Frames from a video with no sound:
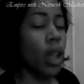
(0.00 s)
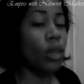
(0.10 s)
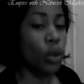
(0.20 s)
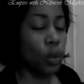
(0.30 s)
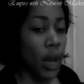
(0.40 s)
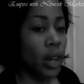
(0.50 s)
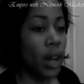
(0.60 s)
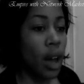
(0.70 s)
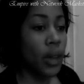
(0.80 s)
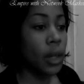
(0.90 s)
well known right
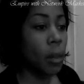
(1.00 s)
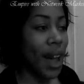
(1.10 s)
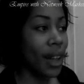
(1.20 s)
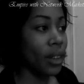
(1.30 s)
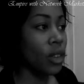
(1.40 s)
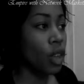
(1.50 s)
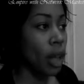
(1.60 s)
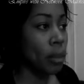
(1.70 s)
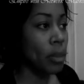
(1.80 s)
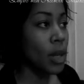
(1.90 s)
now. It might
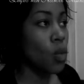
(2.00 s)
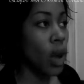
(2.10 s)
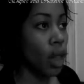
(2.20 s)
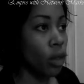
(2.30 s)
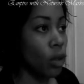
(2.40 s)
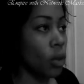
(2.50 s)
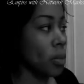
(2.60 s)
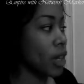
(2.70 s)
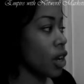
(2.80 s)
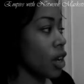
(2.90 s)
not be well
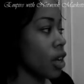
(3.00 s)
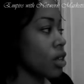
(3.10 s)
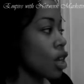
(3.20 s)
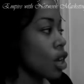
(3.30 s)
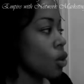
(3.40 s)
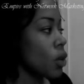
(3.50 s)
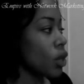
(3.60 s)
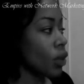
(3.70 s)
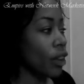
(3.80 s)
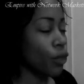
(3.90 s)
known because
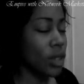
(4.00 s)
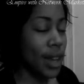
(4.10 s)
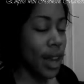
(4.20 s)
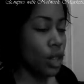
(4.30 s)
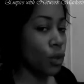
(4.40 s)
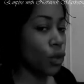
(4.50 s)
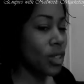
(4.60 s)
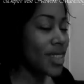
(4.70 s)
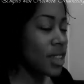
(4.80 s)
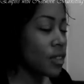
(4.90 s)
we don't advertise
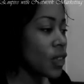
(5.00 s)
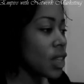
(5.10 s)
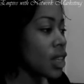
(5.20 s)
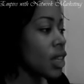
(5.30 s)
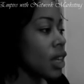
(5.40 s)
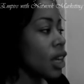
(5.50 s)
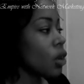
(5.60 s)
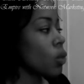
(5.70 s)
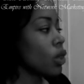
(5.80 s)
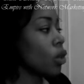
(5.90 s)
over TV,
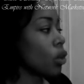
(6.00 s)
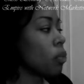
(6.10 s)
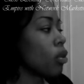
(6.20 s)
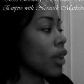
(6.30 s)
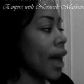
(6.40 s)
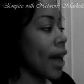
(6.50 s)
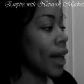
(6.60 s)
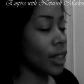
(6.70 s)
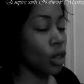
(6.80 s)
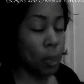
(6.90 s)
we don't put
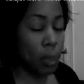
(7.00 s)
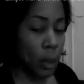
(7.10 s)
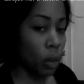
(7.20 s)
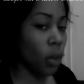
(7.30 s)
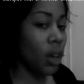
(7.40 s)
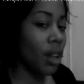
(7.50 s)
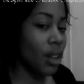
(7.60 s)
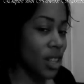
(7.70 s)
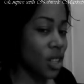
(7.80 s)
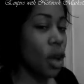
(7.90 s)
ad in the paper,
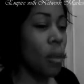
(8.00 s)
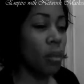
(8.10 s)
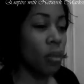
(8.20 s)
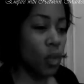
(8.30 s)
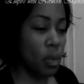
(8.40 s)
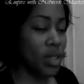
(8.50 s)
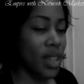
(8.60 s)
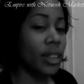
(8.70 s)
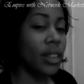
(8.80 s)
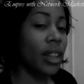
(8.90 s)
regardless some
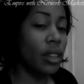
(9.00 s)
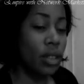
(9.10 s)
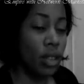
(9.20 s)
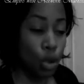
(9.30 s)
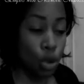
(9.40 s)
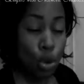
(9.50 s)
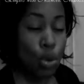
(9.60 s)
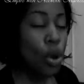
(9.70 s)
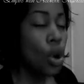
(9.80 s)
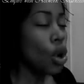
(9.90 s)
representatives uh,
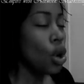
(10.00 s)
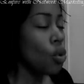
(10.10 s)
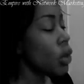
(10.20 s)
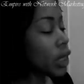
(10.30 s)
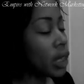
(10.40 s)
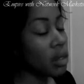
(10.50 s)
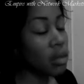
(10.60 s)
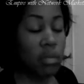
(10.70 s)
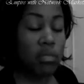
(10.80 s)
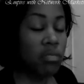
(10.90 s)
do. We,
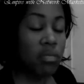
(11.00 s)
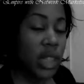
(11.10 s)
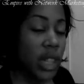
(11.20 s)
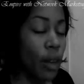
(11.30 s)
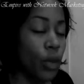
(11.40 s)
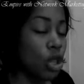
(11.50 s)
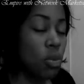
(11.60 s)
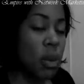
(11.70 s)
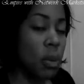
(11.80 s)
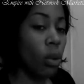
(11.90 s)
the
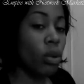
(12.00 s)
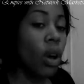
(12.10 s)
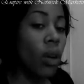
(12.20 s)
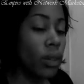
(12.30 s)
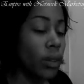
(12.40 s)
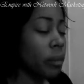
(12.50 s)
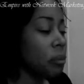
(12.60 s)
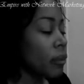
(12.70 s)
average people don't.